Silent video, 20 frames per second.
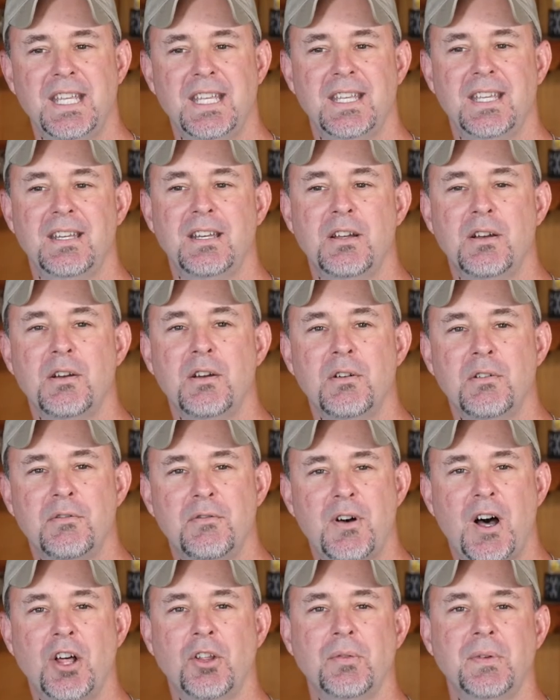in
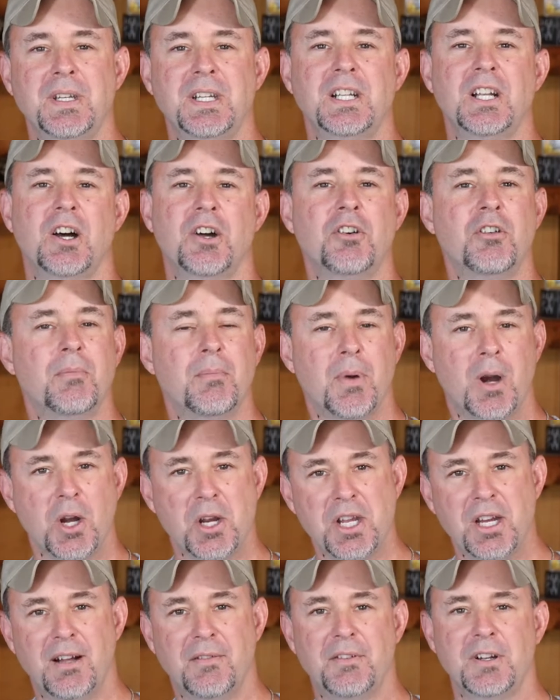following a gun or
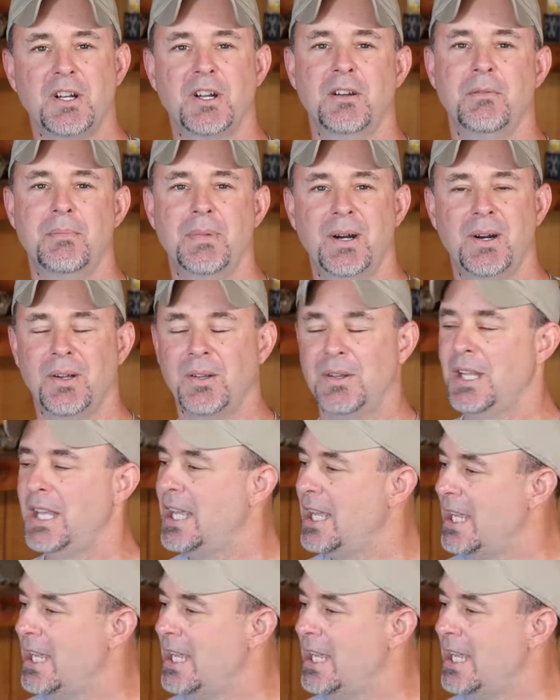marking off a gun barrel.